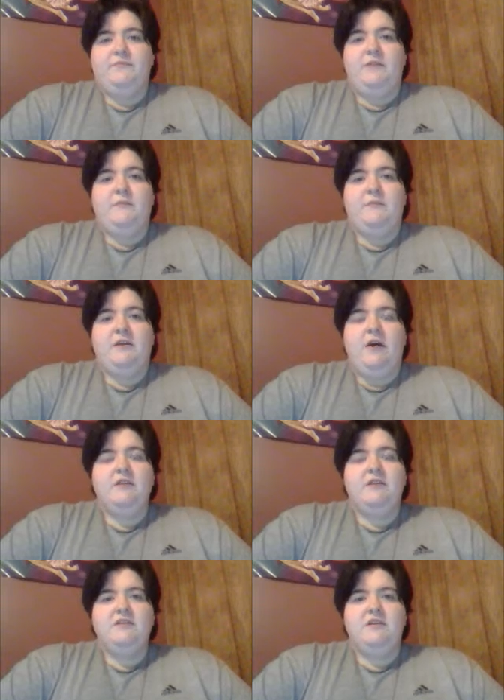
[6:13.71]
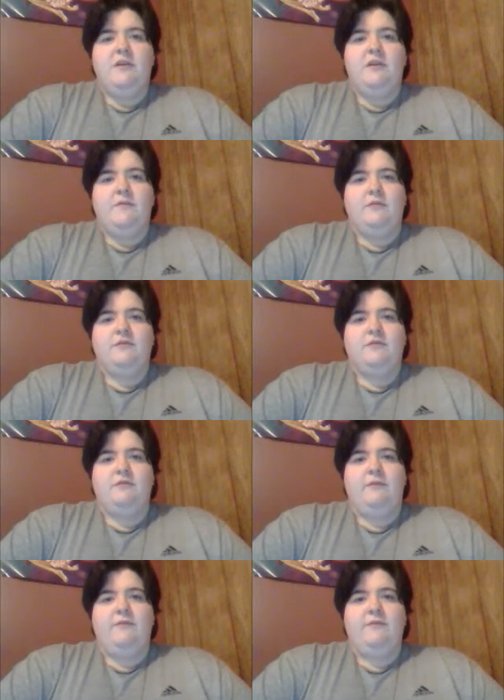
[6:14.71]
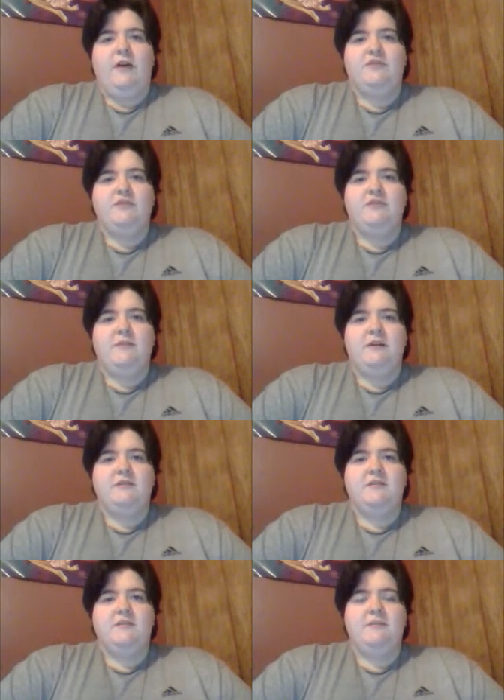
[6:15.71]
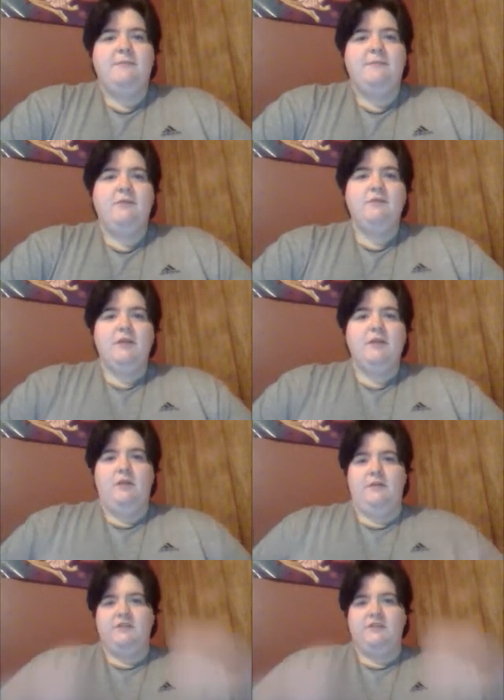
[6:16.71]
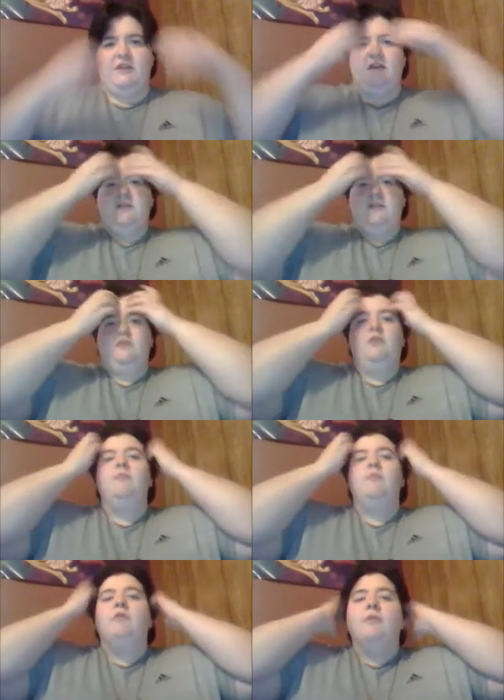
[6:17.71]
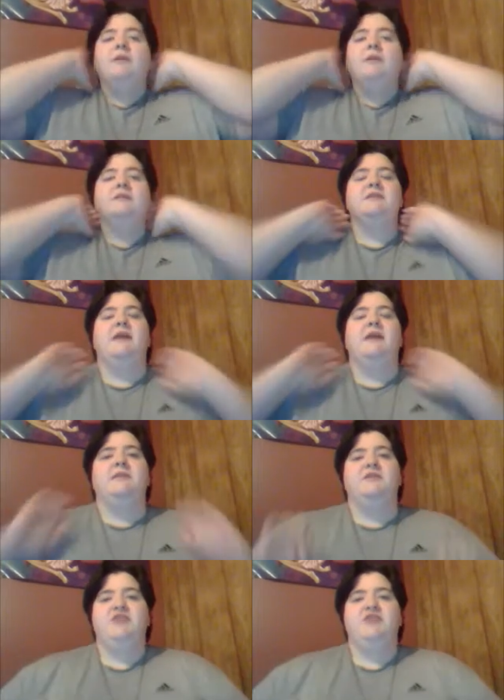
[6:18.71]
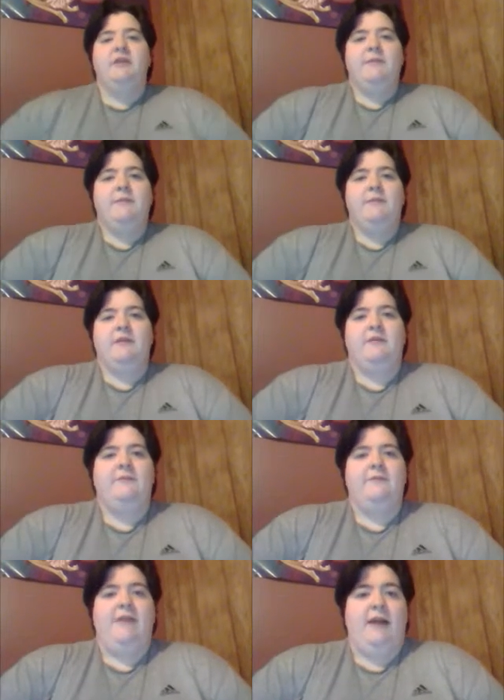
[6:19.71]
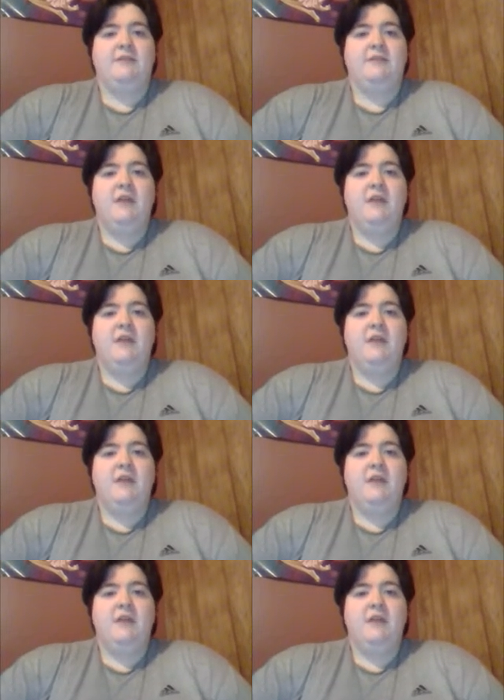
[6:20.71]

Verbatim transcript: because the numbers were fudged, because the people who did all the studies on global warming decided to cherry pick their facts,